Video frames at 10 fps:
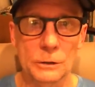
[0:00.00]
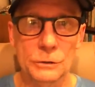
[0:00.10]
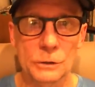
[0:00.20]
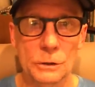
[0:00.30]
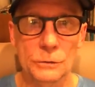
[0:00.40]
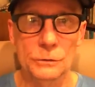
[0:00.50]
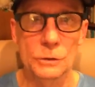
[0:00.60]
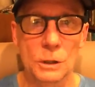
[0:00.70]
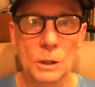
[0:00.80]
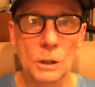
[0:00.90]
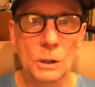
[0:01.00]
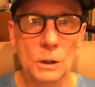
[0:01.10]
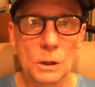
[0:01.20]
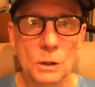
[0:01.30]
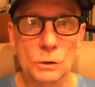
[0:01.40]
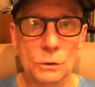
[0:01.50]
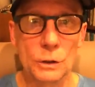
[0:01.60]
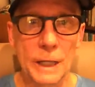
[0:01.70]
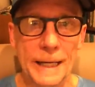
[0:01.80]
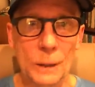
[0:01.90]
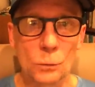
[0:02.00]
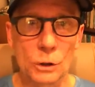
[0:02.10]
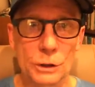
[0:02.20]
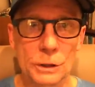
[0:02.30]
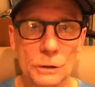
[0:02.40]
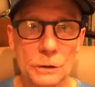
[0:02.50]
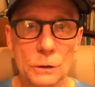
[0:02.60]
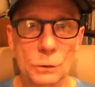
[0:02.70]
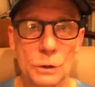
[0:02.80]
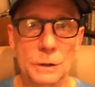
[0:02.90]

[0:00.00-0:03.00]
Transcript: yourselves. Do the hand washing, the social